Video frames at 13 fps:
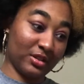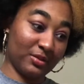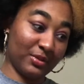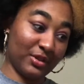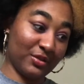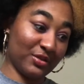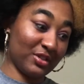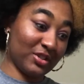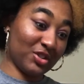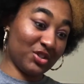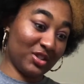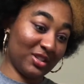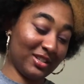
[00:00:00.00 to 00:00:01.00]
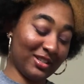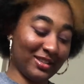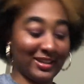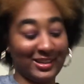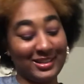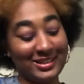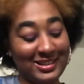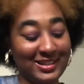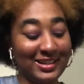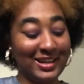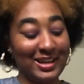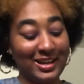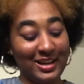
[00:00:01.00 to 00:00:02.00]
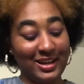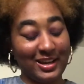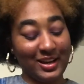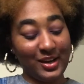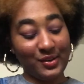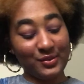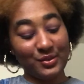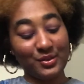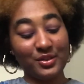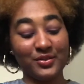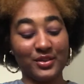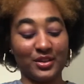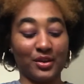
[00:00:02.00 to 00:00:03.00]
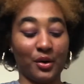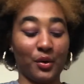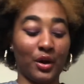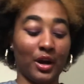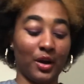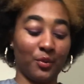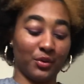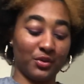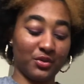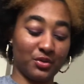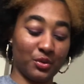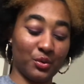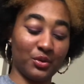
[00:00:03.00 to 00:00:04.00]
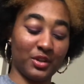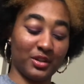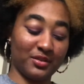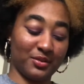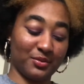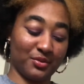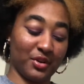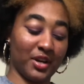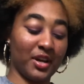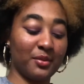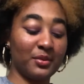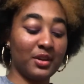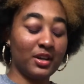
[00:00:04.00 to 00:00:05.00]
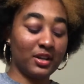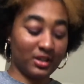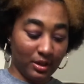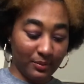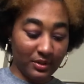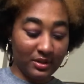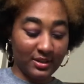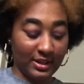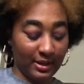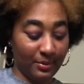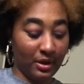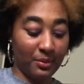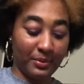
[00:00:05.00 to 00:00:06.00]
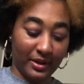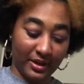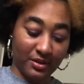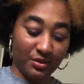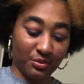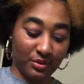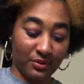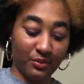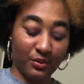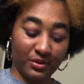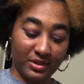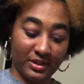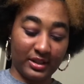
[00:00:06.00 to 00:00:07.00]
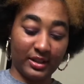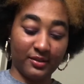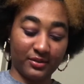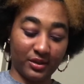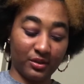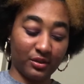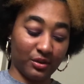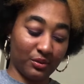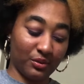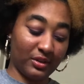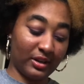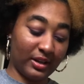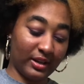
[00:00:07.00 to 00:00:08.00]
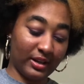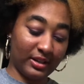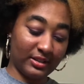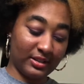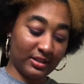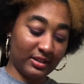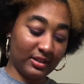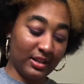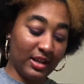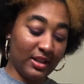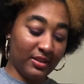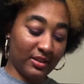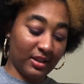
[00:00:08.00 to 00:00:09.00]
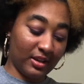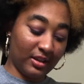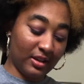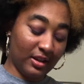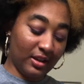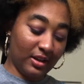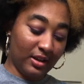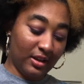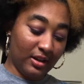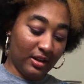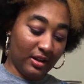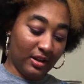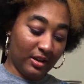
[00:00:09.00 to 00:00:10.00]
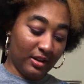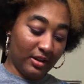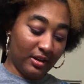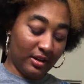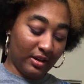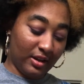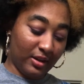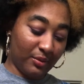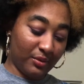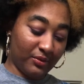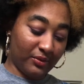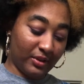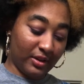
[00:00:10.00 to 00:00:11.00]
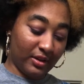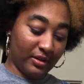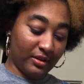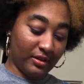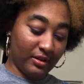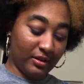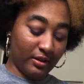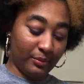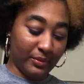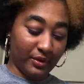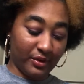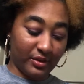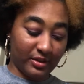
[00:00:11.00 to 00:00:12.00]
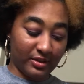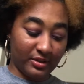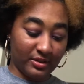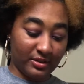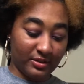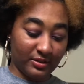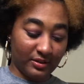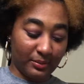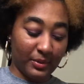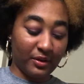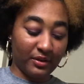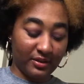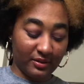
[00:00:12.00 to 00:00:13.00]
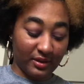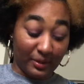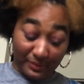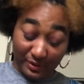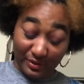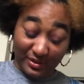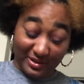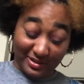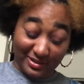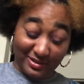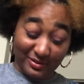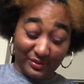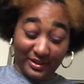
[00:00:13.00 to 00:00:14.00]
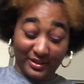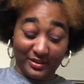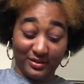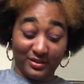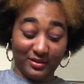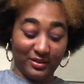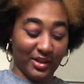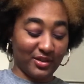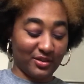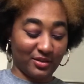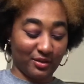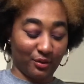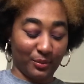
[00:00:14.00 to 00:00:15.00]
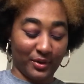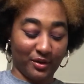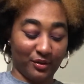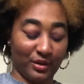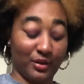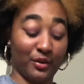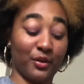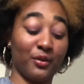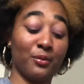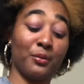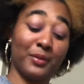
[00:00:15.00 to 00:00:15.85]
art for them. Anyway, I made some for her. I never sent it because I was too scared because I was just like one day I even like screenshot her PO box that like put out. Not like I'm crazy, just like she put it out there saying you can send stuff to me. And I never sent it. So